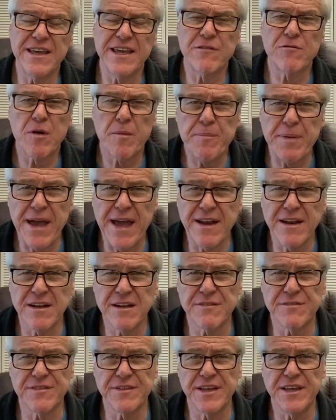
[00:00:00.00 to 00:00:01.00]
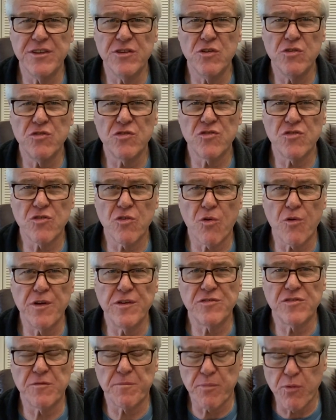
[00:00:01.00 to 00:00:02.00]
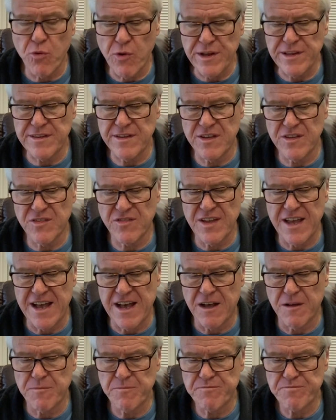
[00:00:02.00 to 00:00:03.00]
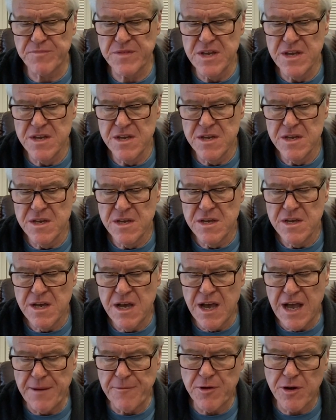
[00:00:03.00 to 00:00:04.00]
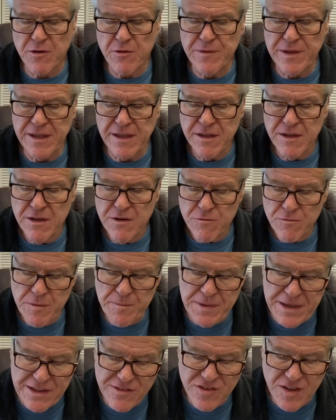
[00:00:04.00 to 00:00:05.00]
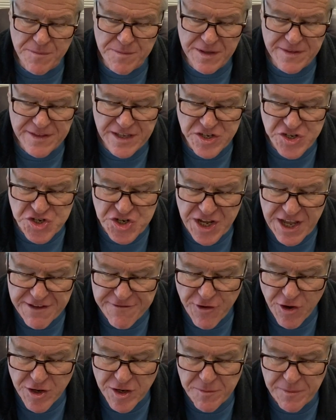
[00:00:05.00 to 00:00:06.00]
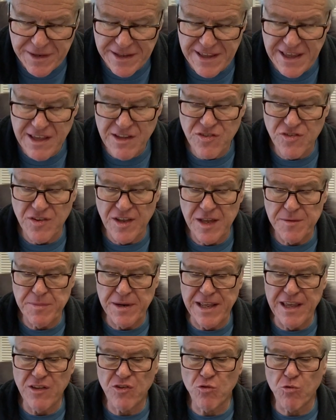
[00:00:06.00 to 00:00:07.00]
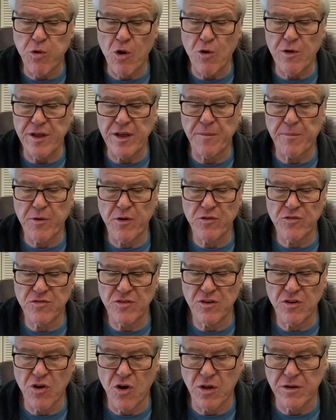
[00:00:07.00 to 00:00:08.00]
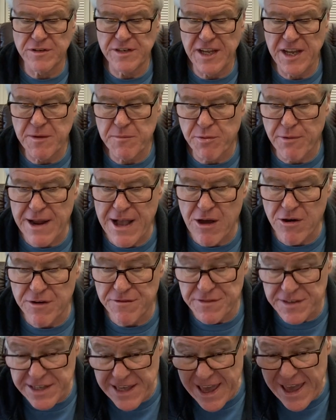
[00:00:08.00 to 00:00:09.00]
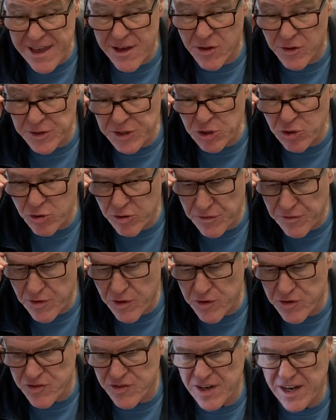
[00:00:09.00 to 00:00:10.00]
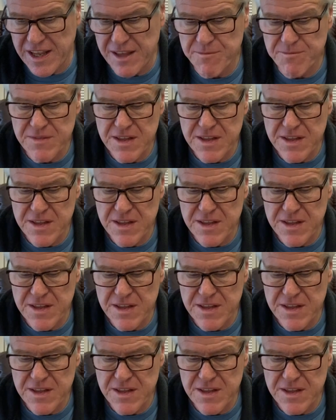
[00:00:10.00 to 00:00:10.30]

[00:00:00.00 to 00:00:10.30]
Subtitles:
and repetitively used stories to point this out. I'm going to repeat something that J. Vernon McGee said, but he's quoting a person called Dean Brown of Yale University.